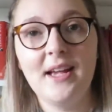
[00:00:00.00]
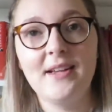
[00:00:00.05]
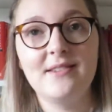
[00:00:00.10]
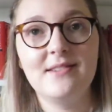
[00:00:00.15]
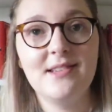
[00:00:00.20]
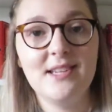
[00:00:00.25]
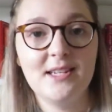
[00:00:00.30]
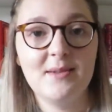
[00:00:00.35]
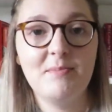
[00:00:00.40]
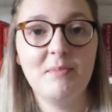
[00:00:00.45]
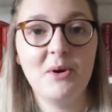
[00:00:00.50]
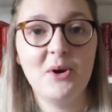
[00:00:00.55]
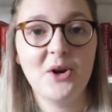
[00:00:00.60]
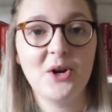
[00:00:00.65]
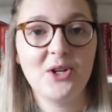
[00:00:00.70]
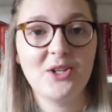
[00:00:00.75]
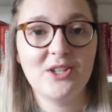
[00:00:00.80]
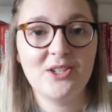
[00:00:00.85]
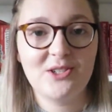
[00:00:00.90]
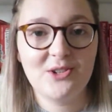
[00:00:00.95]
is this
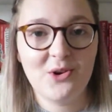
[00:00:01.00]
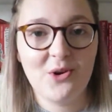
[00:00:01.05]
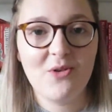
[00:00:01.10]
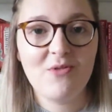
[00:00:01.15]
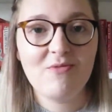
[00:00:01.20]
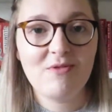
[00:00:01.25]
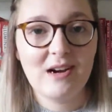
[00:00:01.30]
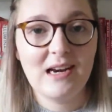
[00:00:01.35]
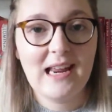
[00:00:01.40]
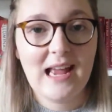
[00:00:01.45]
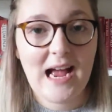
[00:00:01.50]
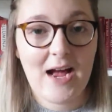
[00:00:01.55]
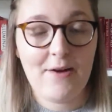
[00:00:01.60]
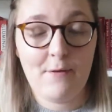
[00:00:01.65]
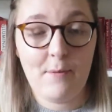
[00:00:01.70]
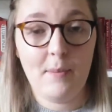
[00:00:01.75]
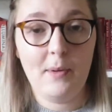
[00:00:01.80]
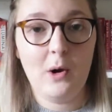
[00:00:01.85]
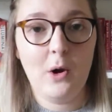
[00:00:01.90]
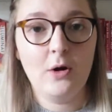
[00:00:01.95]
book does not really
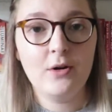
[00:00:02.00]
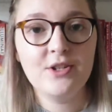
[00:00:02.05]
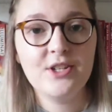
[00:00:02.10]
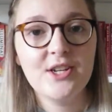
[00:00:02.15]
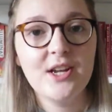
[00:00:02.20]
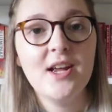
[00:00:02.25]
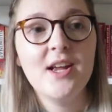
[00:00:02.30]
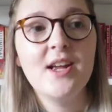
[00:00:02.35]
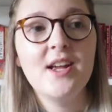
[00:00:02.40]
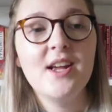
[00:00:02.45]
have a plot.